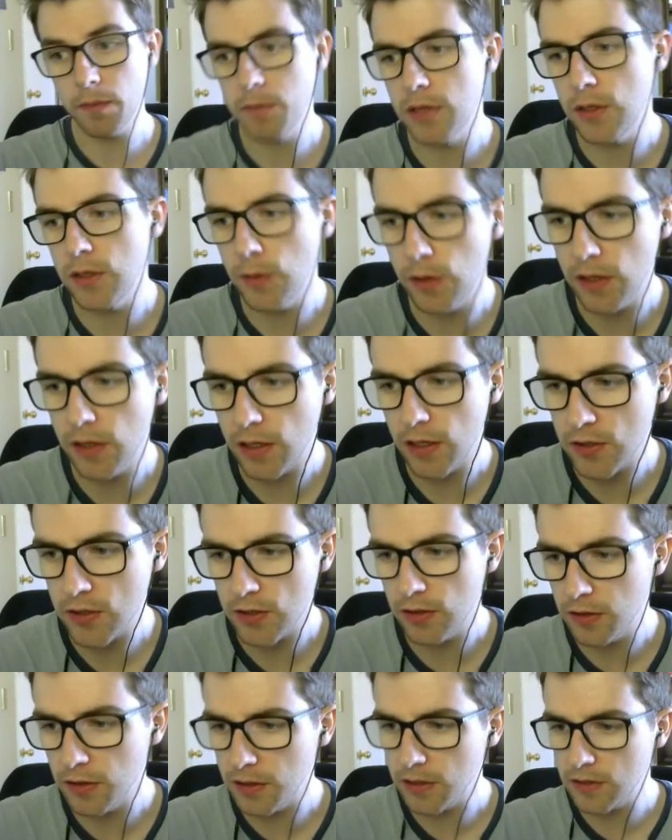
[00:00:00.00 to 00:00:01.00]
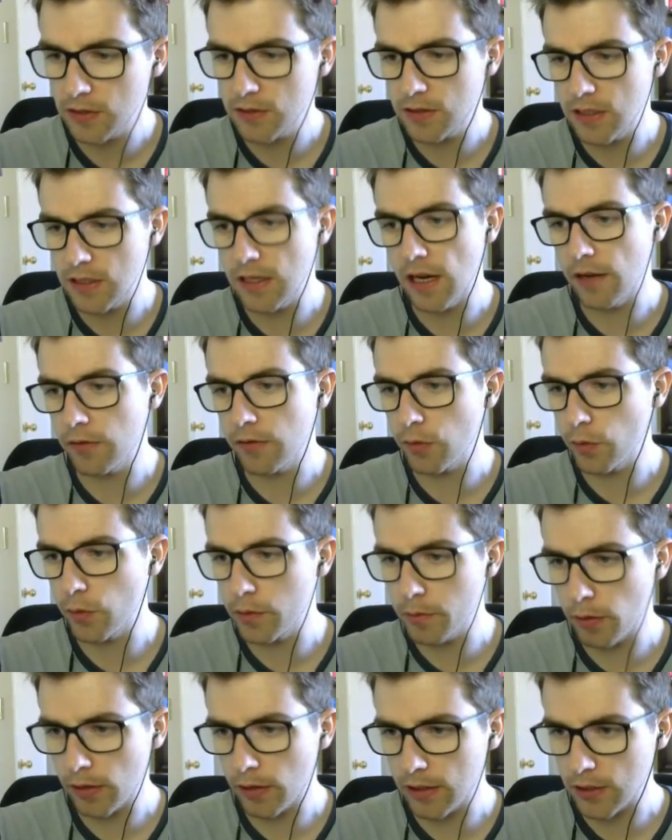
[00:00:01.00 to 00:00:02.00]
and you could actually like didn't have to worry
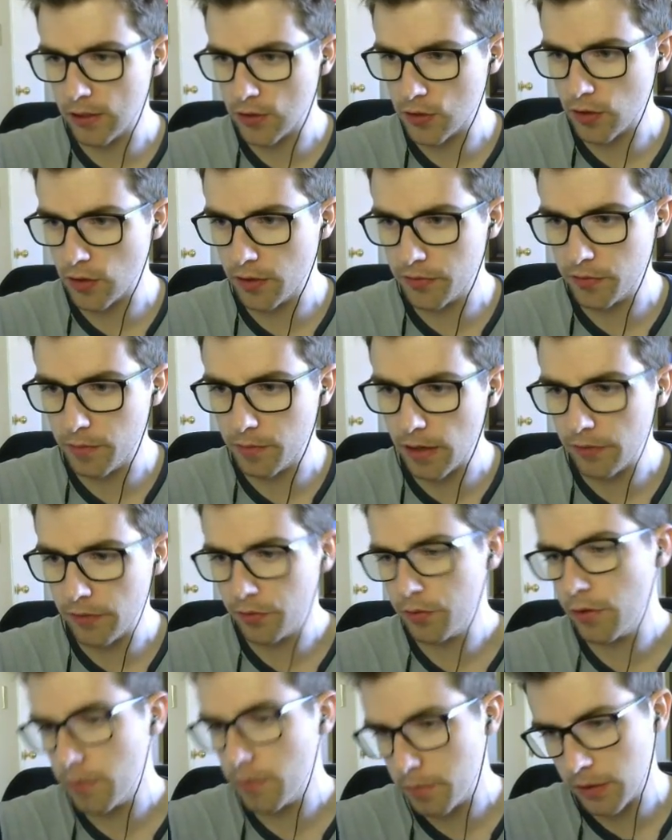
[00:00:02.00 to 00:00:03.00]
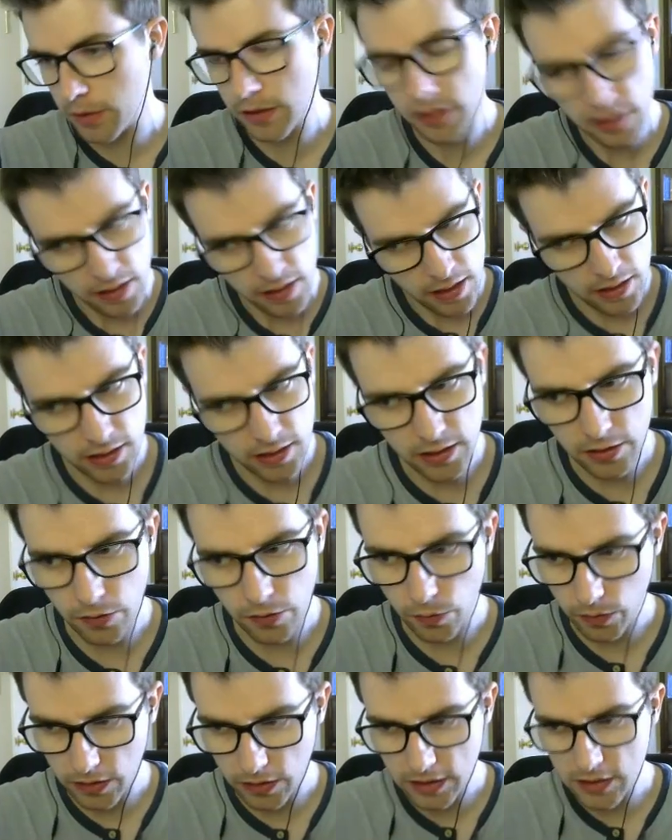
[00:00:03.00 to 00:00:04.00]
about getting shot from everywhere, but you know,
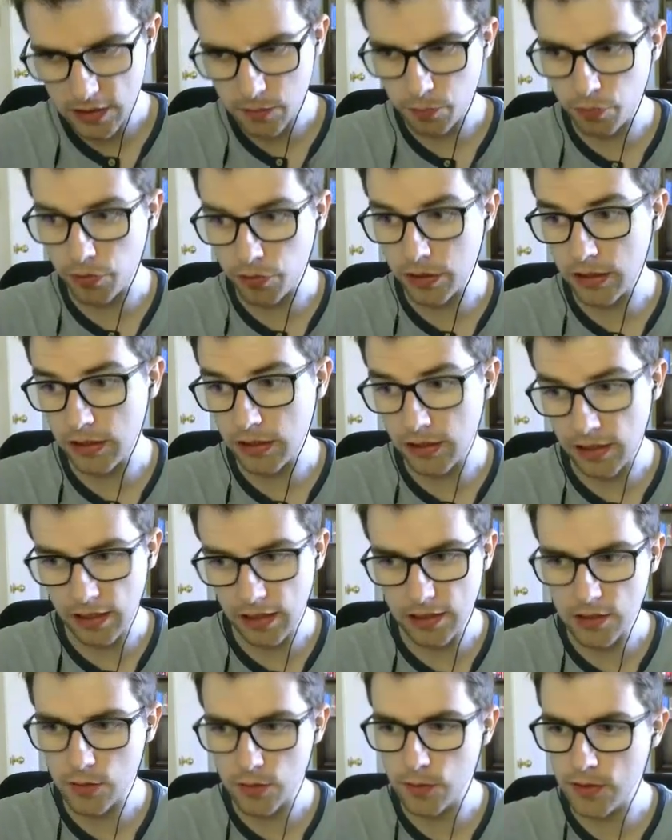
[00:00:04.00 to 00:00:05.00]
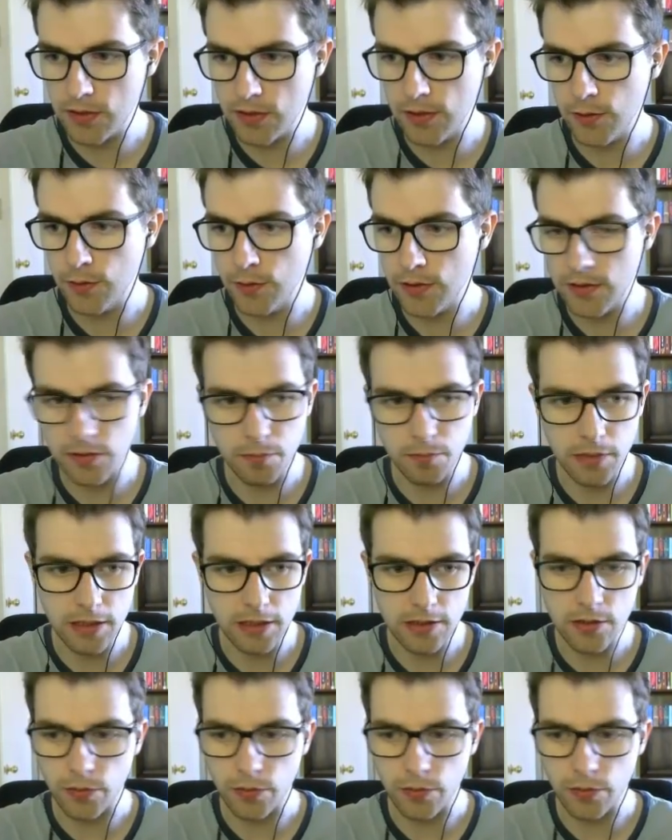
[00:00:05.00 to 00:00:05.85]
it's pretty cancerous to go into the mid. So